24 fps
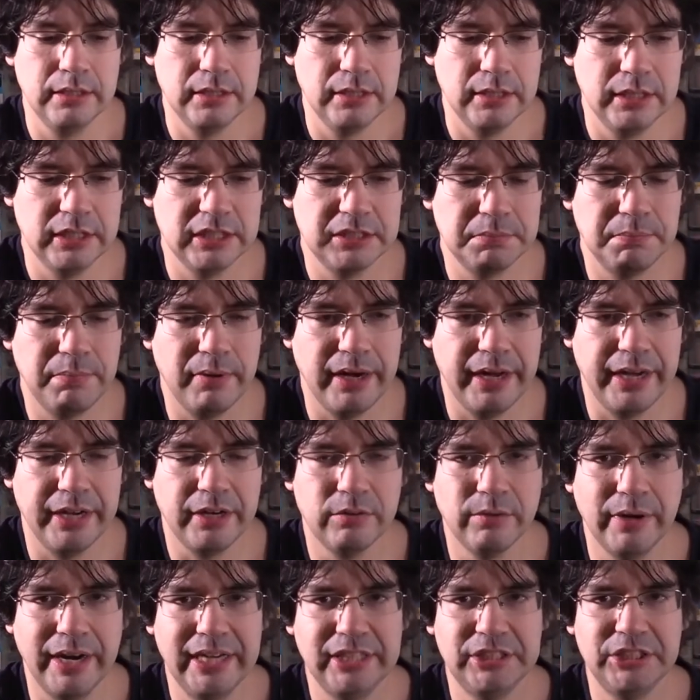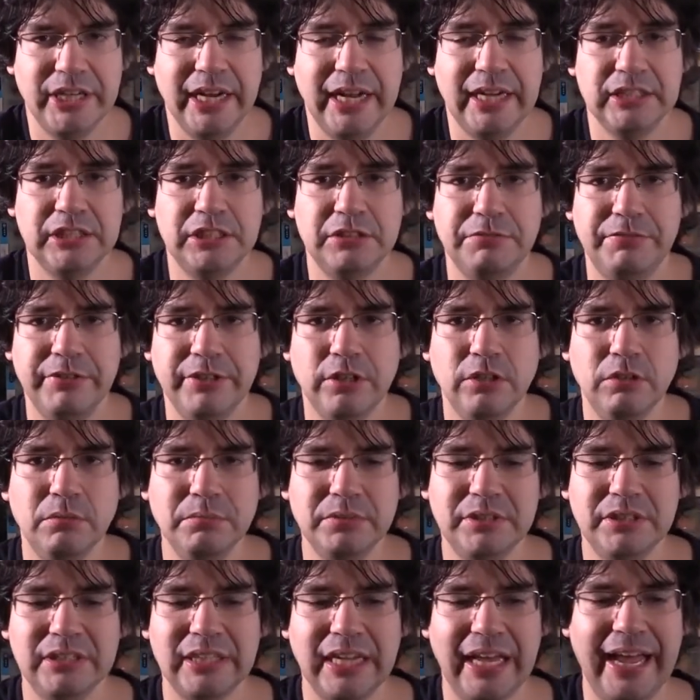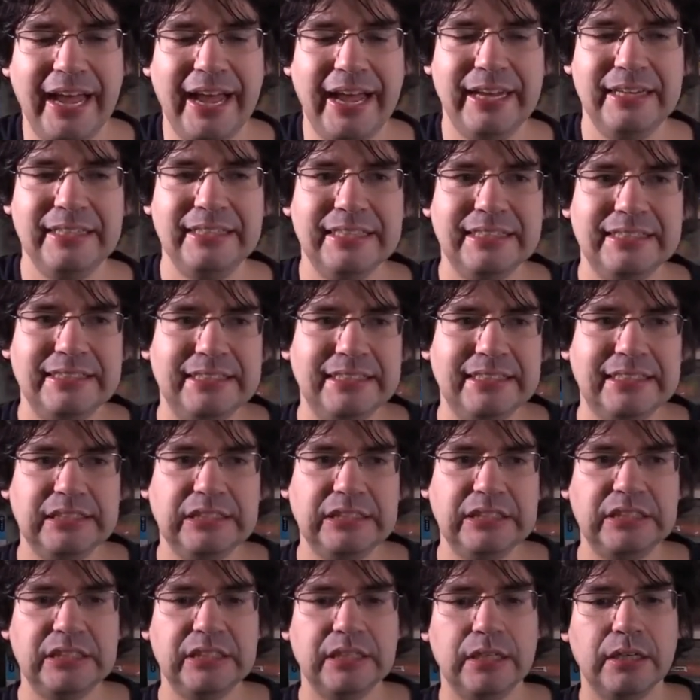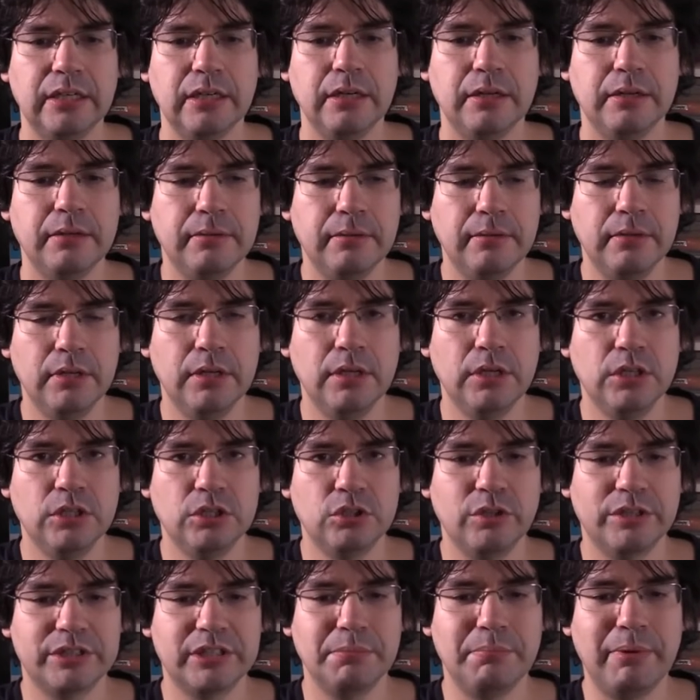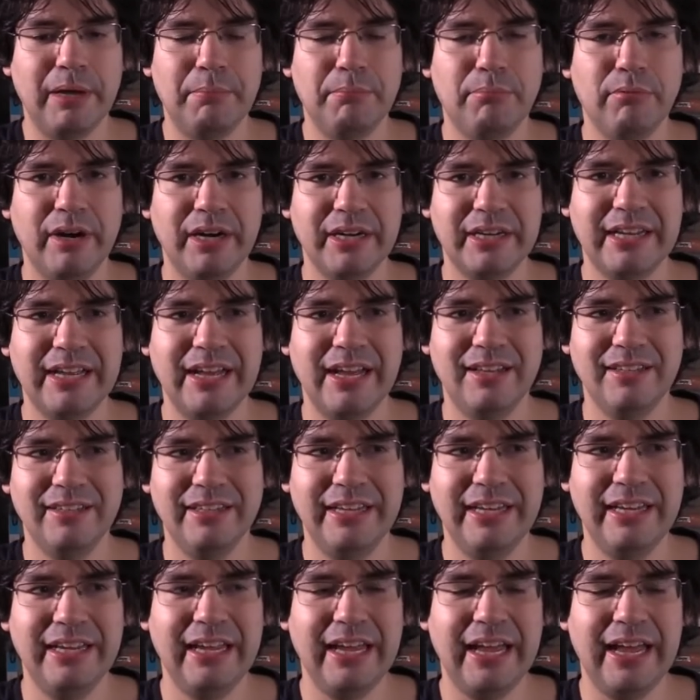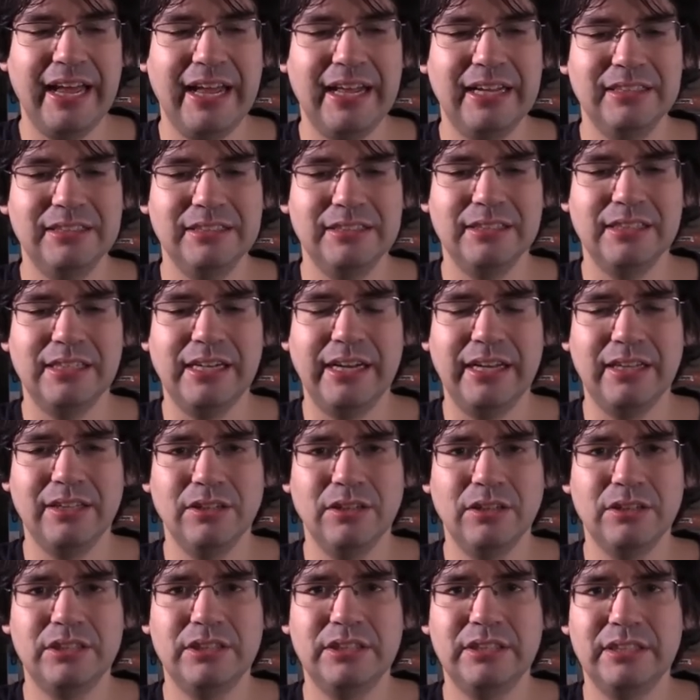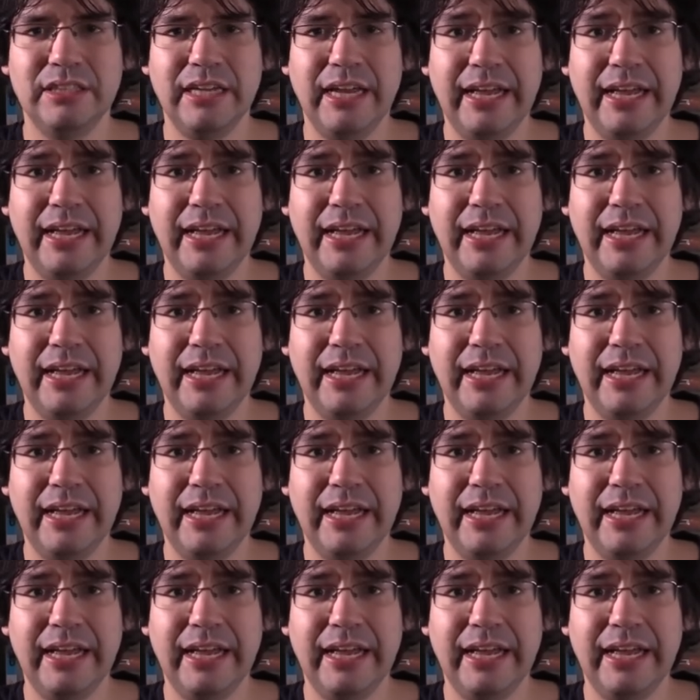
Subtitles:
It's by Grey Chance Films, and it is directed by Brett Kelly, and I looked,